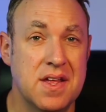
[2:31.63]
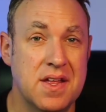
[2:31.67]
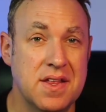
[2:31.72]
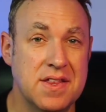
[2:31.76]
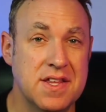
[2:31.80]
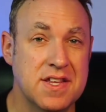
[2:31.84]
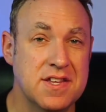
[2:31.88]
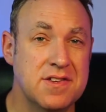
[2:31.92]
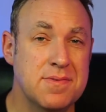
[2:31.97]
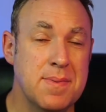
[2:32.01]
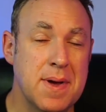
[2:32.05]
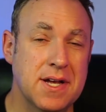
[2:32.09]

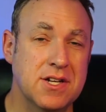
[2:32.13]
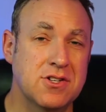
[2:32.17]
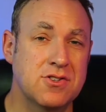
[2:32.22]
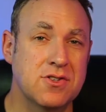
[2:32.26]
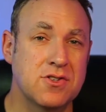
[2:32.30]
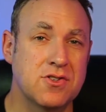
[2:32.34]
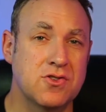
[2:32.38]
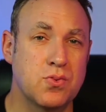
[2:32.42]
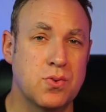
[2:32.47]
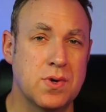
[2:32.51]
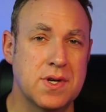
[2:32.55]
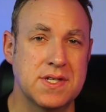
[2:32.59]
This
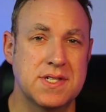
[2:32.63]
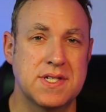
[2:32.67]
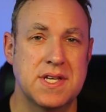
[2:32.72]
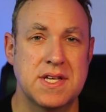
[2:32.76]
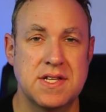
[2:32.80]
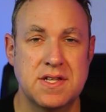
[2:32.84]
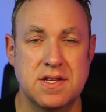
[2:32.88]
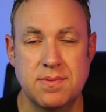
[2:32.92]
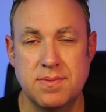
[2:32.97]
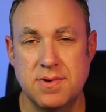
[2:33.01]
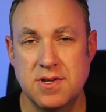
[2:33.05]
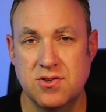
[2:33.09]
mattress was
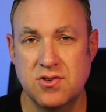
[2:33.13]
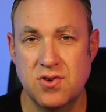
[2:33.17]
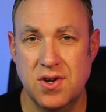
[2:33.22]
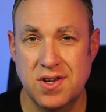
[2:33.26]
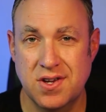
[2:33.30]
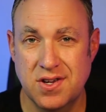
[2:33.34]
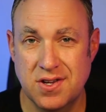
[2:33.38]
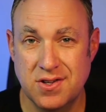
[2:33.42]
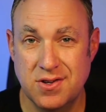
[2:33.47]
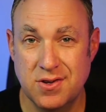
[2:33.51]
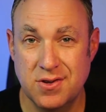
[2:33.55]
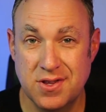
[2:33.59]
sent to me so I
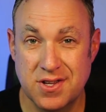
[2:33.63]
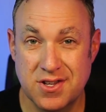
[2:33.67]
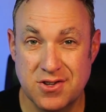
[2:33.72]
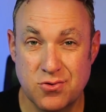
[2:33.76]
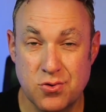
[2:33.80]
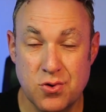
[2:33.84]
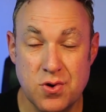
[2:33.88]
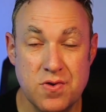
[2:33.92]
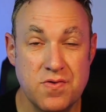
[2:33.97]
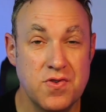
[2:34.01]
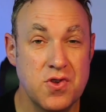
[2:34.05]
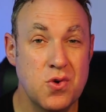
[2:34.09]
could do
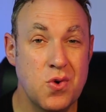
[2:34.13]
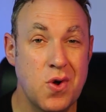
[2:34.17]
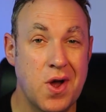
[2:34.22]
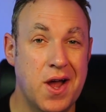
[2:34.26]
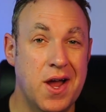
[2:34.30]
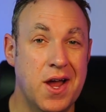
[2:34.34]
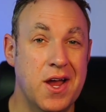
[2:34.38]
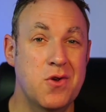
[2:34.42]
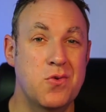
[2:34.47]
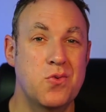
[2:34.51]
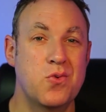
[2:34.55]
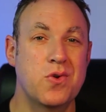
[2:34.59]
this review.
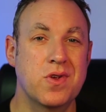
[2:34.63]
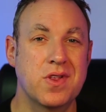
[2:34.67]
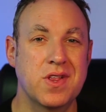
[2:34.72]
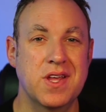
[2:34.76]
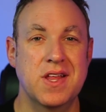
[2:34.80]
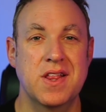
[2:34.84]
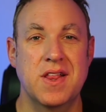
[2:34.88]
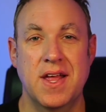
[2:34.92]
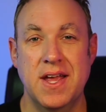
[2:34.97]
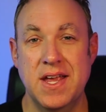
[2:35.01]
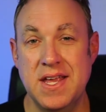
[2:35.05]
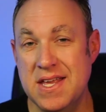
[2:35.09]
I
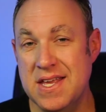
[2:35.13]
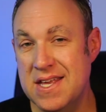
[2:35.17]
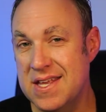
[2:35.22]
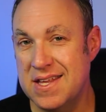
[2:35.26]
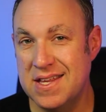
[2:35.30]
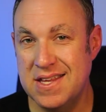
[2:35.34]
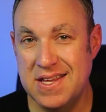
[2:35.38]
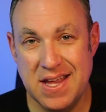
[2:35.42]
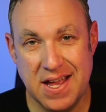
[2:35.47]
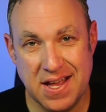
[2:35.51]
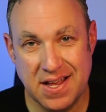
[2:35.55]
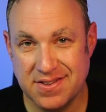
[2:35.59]
really like it.
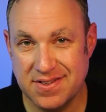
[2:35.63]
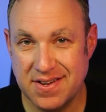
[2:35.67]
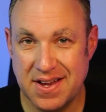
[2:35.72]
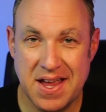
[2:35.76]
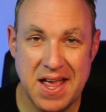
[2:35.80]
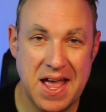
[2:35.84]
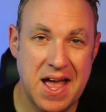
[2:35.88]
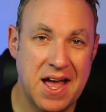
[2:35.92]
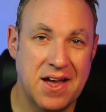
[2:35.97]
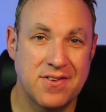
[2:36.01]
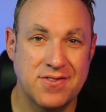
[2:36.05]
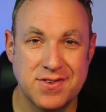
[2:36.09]
Yes, I
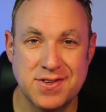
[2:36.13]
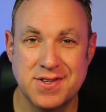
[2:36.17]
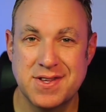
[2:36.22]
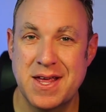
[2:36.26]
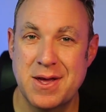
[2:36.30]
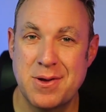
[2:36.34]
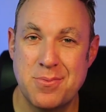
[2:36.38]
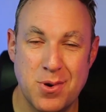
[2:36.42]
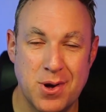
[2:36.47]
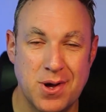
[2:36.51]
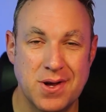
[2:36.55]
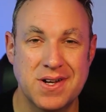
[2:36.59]
have
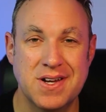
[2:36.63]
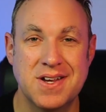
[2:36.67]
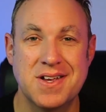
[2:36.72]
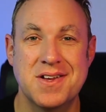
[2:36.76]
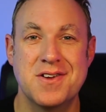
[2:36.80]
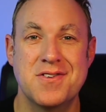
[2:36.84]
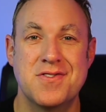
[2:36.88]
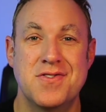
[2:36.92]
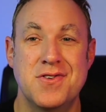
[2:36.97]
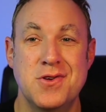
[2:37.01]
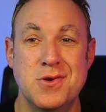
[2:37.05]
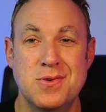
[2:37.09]
slept on it
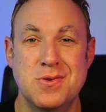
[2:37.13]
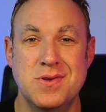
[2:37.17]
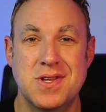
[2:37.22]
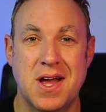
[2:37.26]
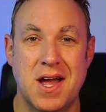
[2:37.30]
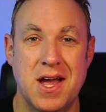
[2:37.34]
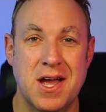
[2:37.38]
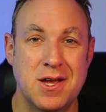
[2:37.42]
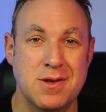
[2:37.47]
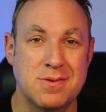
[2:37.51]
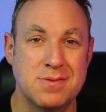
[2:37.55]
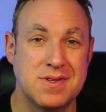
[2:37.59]
a few
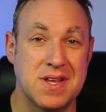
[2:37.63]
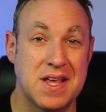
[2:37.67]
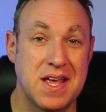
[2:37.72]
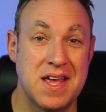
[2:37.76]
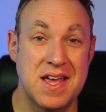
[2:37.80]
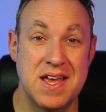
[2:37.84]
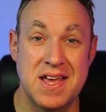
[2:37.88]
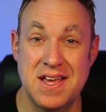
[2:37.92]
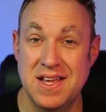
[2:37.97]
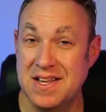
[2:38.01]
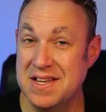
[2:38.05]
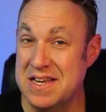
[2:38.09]
times
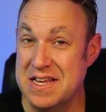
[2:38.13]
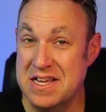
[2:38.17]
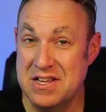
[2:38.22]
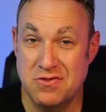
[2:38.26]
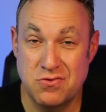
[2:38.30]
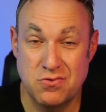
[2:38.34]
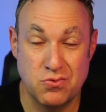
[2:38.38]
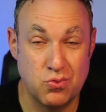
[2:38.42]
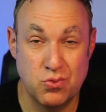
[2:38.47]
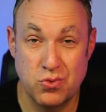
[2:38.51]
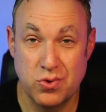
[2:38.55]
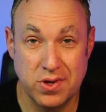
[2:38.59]
and
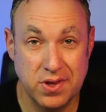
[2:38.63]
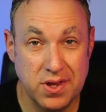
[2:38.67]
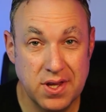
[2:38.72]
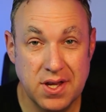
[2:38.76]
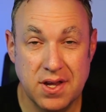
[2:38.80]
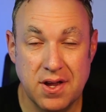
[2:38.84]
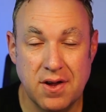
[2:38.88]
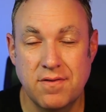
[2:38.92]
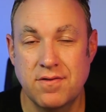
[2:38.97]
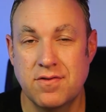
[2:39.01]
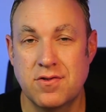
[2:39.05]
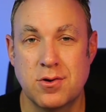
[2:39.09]
it's really
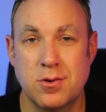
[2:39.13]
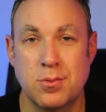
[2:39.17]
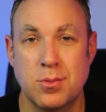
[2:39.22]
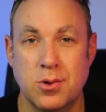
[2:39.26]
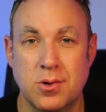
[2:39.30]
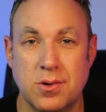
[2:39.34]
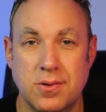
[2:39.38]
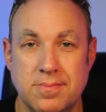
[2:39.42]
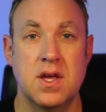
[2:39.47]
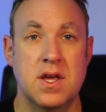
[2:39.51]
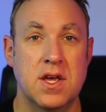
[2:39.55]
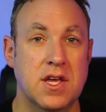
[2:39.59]

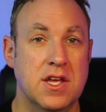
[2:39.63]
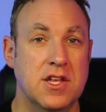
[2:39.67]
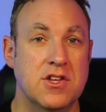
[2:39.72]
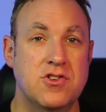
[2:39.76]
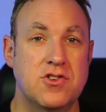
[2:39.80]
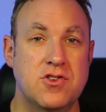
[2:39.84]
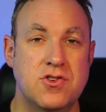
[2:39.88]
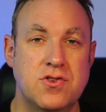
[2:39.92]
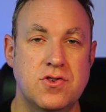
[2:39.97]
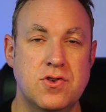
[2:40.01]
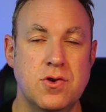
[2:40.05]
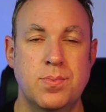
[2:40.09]
comfortable.
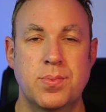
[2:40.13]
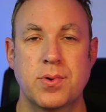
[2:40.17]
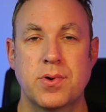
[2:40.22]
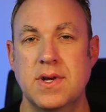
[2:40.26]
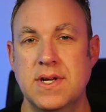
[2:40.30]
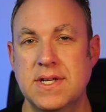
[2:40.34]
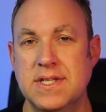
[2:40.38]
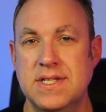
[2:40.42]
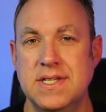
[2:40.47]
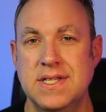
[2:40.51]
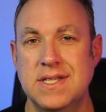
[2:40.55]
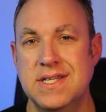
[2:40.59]
It's super
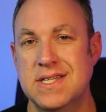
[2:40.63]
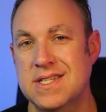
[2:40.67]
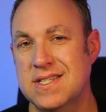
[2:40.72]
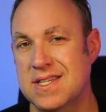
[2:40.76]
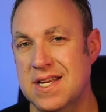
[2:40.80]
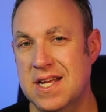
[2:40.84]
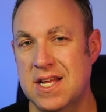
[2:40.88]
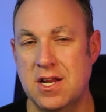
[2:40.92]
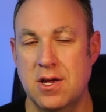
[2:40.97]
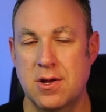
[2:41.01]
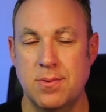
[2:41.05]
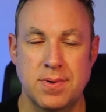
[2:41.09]
easy to
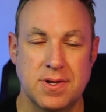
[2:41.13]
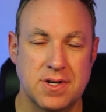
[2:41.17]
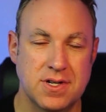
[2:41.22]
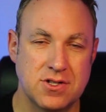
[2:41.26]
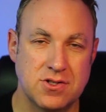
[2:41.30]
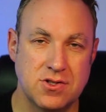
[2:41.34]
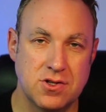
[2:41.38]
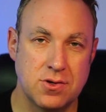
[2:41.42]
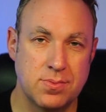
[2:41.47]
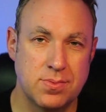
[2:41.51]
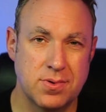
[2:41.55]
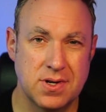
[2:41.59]
set up and
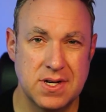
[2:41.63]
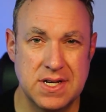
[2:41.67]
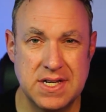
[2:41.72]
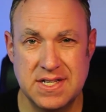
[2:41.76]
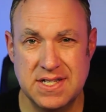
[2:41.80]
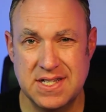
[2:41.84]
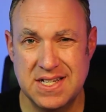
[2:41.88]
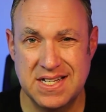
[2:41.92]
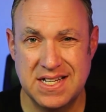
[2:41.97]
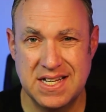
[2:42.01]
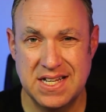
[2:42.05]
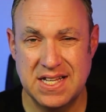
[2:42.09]
it's super
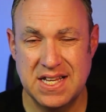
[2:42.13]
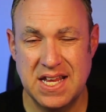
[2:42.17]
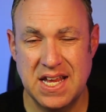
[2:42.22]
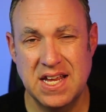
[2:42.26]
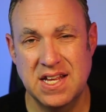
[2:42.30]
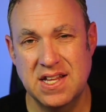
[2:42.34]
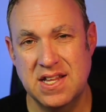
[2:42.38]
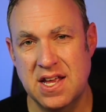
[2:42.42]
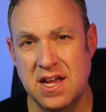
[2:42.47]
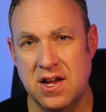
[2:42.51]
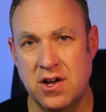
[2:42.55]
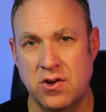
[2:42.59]
easy to
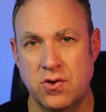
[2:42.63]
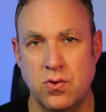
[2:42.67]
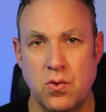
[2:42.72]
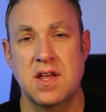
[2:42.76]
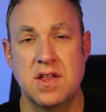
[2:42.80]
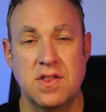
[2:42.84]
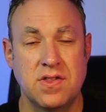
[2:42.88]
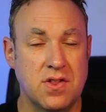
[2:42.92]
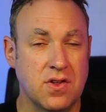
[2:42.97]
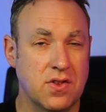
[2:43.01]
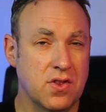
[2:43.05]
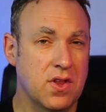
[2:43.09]
take down.
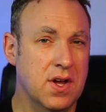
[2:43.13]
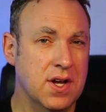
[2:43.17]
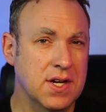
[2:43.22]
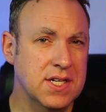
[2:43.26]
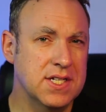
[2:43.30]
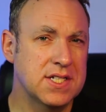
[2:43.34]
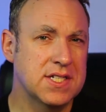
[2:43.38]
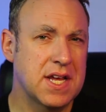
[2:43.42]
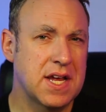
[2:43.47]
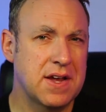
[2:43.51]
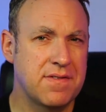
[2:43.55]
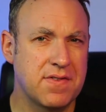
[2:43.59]
The
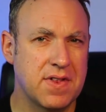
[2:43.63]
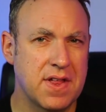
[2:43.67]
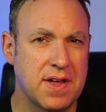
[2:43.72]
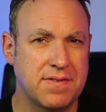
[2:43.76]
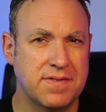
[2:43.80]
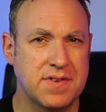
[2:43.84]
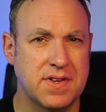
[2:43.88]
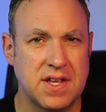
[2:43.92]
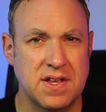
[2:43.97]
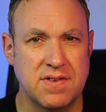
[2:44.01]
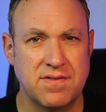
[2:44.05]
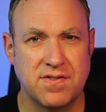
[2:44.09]
longest I've
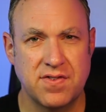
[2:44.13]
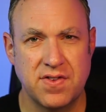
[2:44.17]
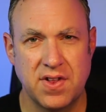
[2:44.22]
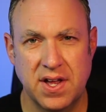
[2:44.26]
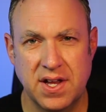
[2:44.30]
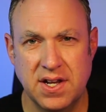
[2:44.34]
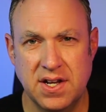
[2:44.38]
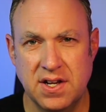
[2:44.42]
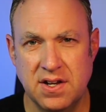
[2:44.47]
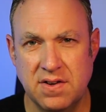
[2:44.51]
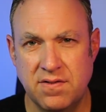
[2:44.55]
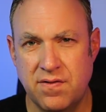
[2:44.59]
left it
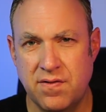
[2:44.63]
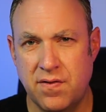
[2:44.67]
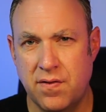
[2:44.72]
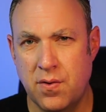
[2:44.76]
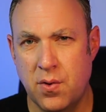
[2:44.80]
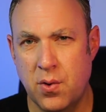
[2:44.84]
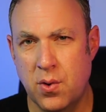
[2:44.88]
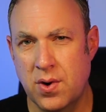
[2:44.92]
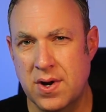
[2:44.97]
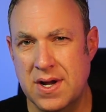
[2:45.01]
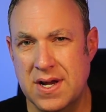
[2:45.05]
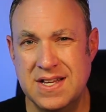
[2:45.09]
inflated
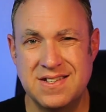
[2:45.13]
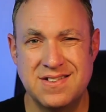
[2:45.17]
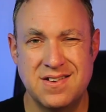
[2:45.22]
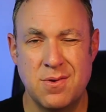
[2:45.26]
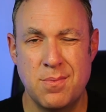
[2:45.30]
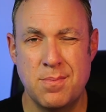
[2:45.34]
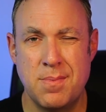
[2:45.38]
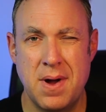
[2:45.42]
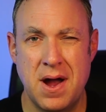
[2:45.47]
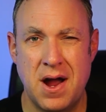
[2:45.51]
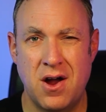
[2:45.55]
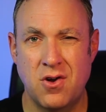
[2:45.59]
for is
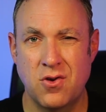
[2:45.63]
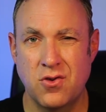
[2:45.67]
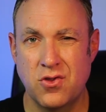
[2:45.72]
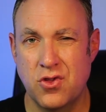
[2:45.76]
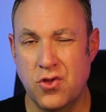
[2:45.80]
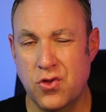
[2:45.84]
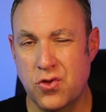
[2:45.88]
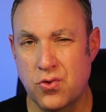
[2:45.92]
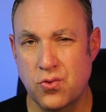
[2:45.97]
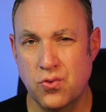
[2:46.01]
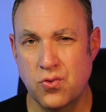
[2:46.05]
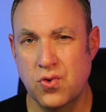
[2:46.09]
about
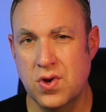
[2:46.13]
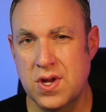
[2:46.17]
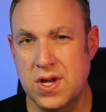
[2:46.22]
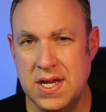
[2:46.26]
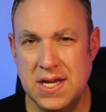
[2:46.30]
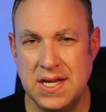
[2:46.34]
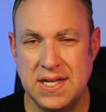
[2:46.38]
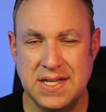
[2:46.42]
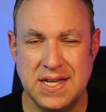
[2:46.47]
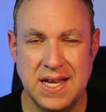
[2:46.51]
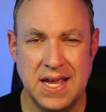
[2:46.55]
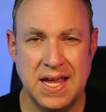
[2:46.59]

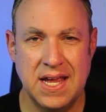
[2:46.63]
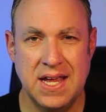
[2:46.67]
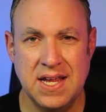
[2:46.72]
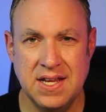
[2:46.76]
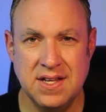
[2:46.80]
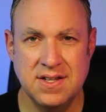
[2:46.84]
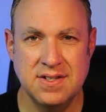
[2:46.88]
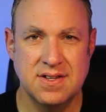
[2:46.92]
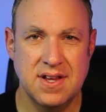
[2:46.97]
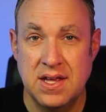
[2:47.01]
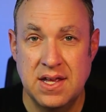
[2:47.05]
3 days.